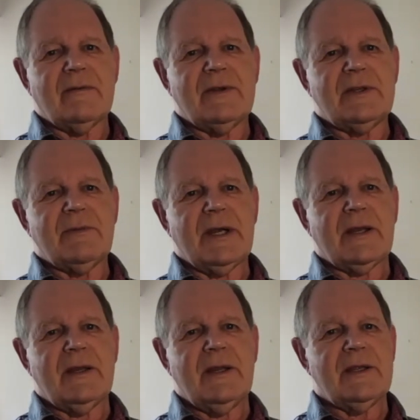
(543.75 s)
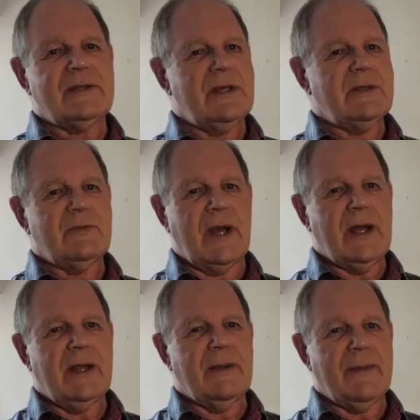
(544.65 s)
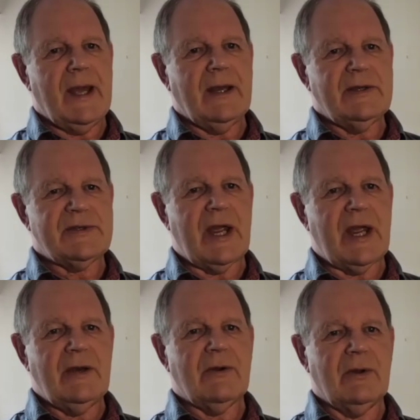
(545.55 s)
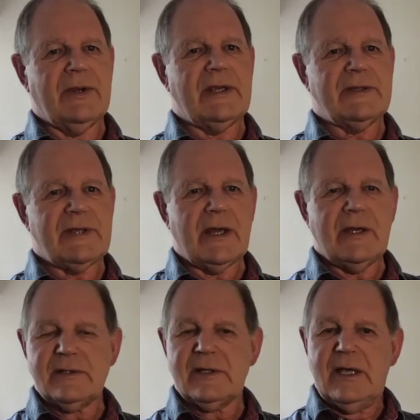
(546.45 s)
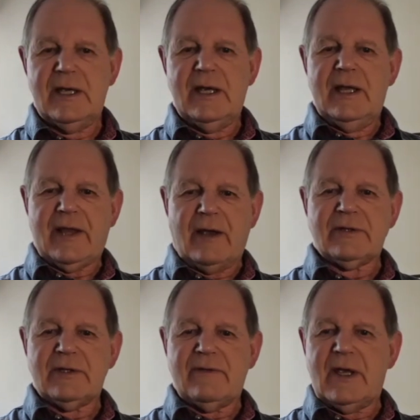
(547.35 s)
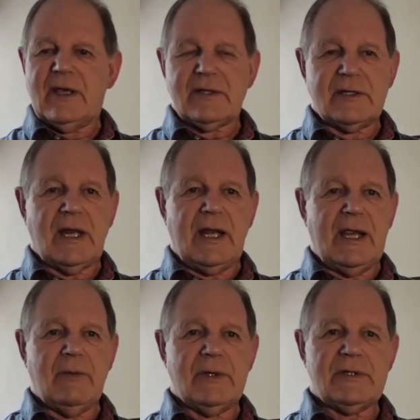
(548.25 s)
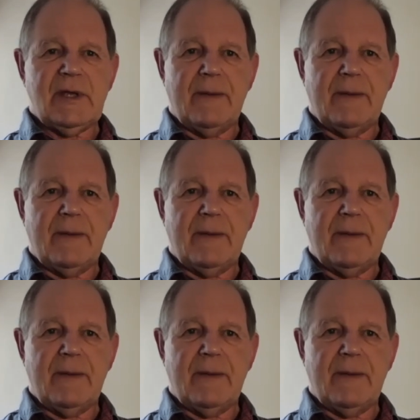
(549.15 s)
This is where the man stayed all these years. Thousands of years until he was